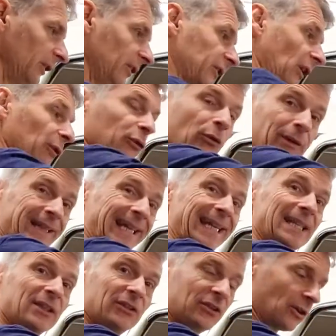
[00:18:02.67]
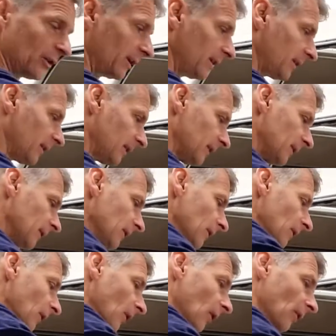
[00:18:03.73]
this goes on the inside
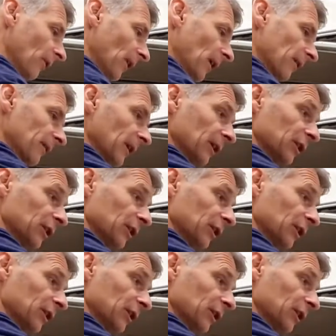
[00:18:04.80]
of our